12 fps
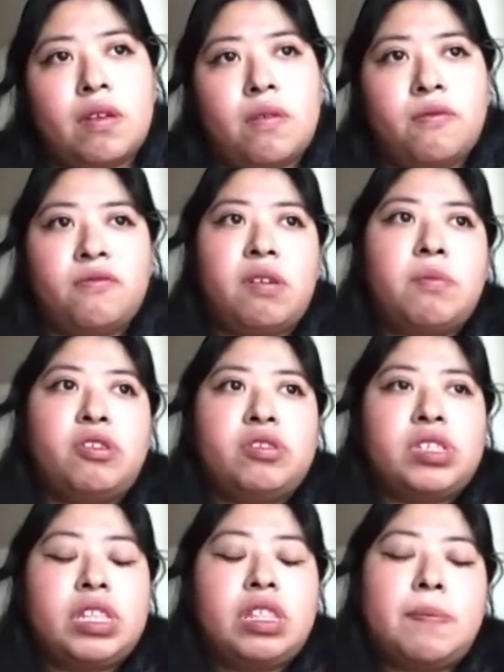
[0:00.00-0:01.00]
Well,
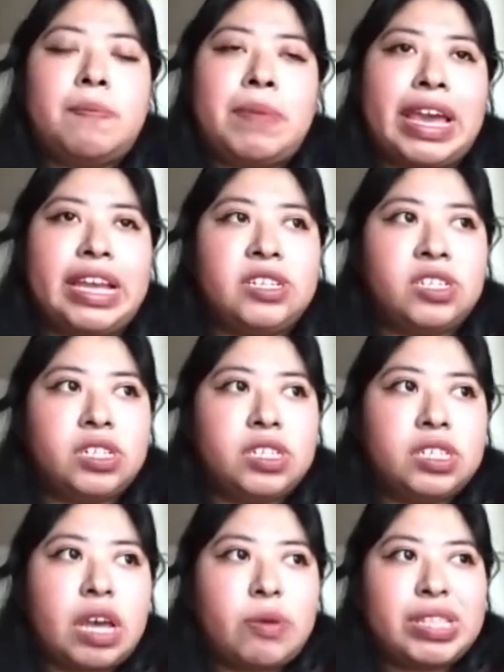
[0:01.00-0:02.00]
most of the
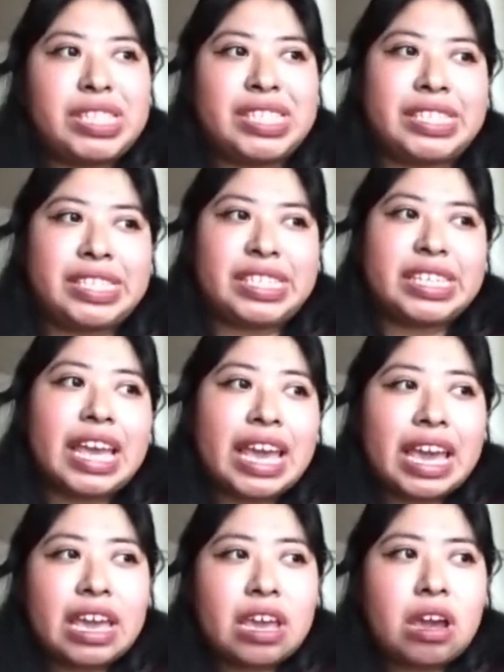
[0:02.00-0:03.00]
patients I would
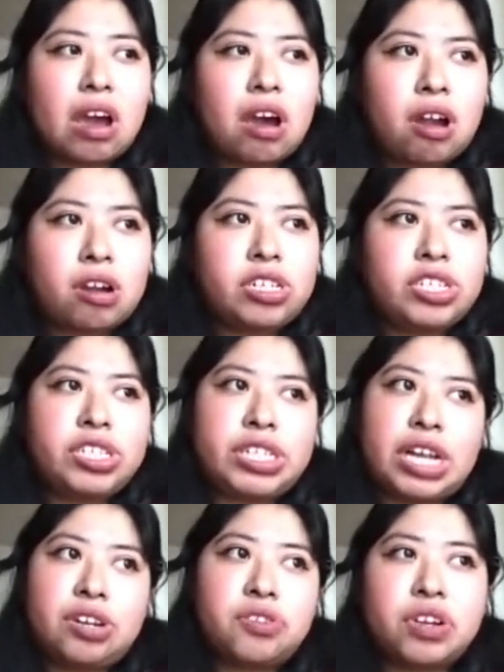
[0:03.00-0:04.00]
say are
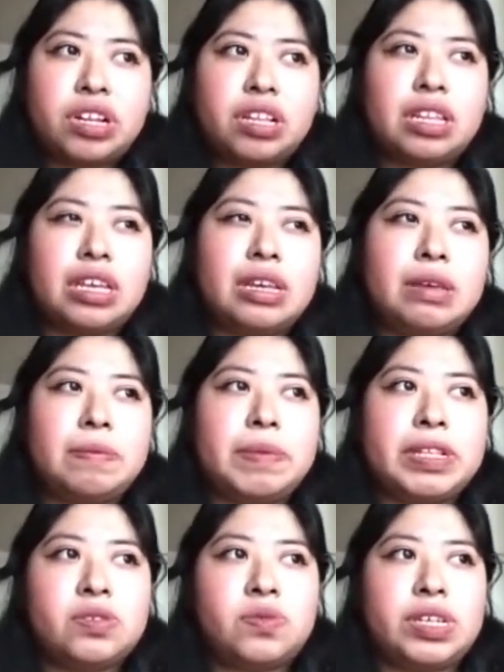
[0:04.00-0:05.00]
generally
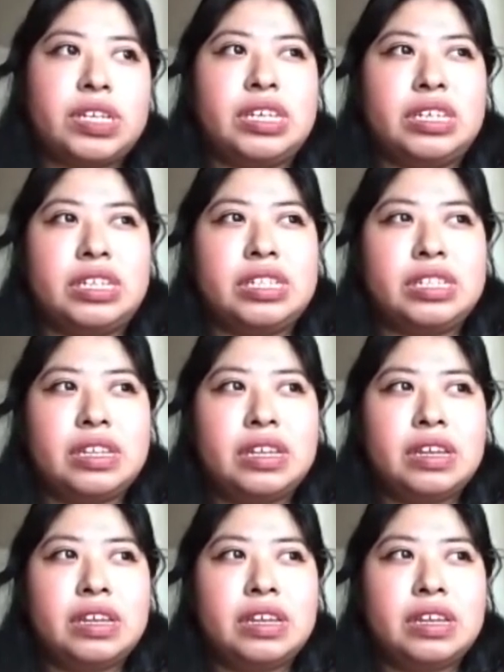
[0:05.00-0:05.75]
between,